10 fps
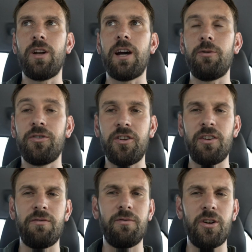I was in
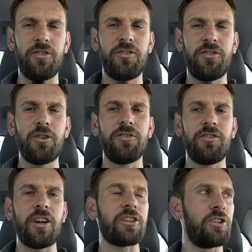a certain
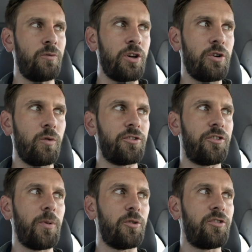section where you weren't
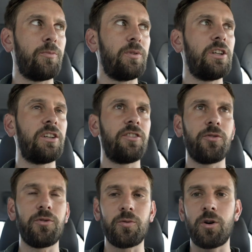supposed to be because
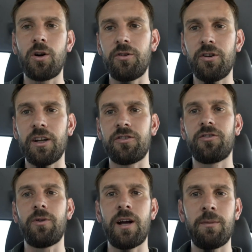it was where all the like
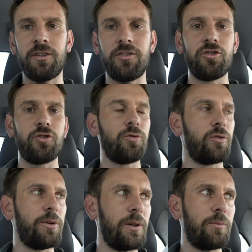ceramics and
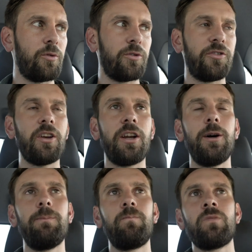jewelry people were set up.